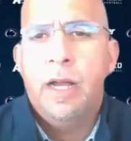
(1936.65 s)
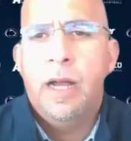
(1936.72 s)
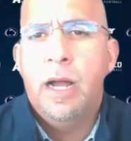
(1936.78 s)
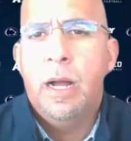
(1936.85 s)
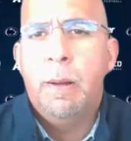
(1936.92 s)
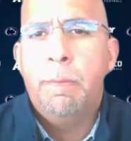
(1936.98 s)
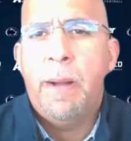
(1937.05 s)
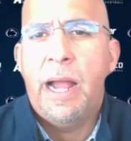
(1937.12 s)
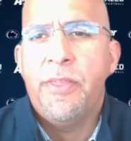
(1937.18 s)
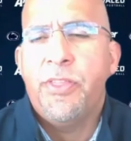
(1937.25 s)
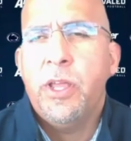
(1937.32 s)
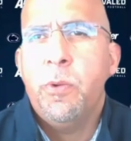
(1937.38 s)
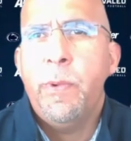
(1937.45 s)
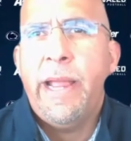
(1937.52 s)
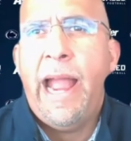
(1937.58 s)
I
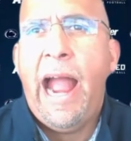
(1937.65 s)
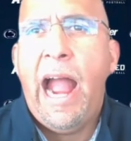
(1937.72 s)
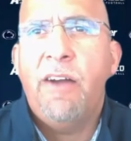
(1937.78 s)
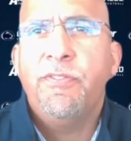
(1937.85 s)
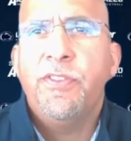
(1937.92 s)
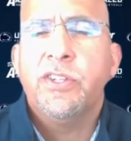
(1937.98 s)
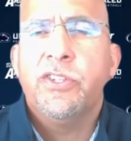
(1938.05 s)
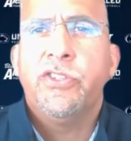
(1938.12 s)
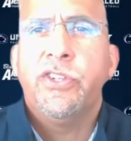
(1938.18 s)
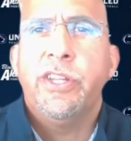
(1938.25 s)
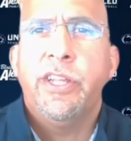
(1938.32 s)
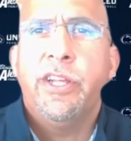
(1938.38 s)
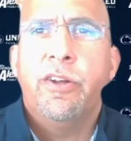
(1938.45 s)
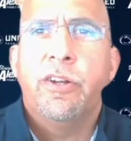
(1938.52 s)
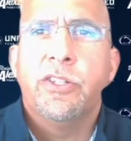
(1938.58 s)
think we have to
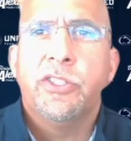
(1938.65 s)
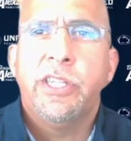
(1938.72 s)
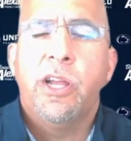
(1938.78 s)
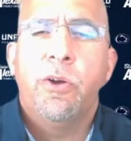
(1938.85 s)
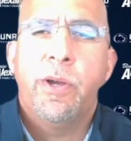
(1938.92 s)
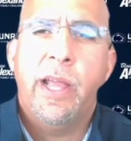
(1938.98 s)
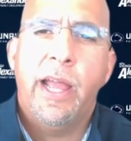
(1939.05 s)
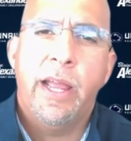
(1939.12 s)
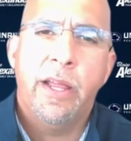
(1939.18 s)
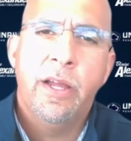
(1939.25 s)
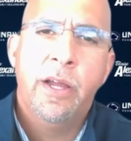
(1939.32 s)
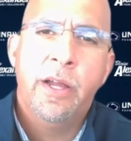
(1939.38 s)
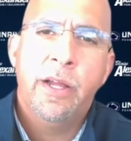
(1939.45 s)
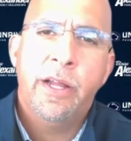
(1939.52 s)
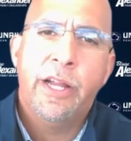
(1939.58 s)
sit here and say, okay,